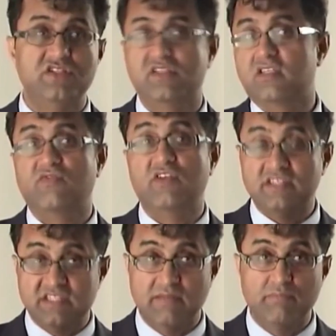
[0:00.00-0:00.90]
is that it's very
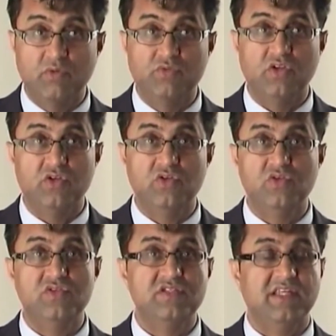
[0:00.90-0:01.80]
simple to
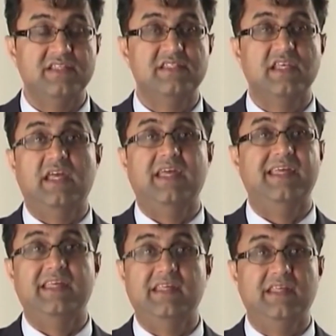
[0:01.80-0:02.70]
use,
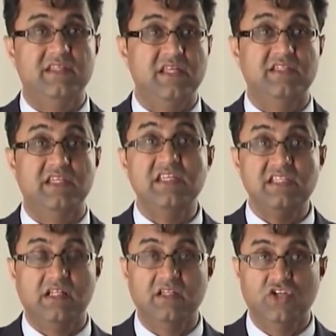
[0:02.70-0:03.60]
it's
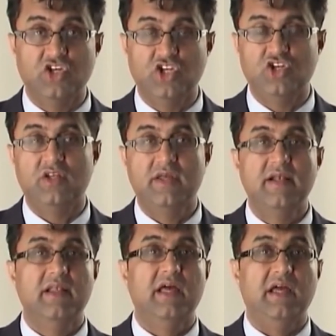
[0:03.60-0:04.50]
easy to learn,
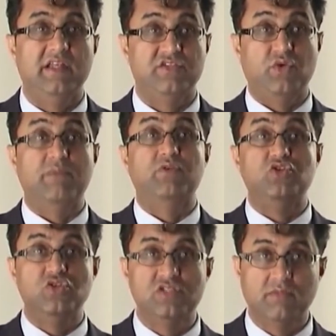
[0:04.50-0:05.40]
it's
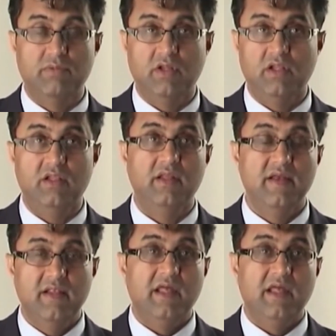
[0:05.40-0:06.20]
reproducible,